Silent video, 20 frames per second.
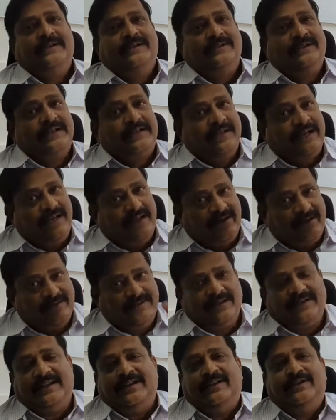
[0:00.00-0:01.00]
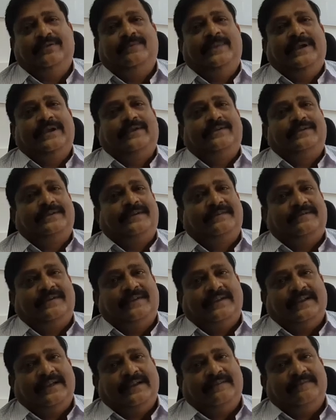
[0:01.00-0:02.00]
So Italy also can make use of
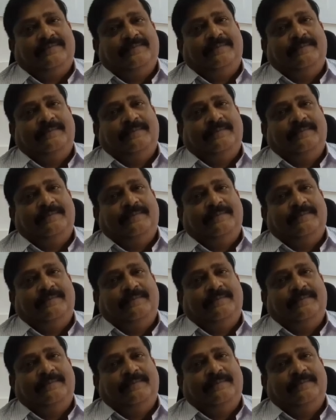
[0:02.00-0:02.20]
our thing.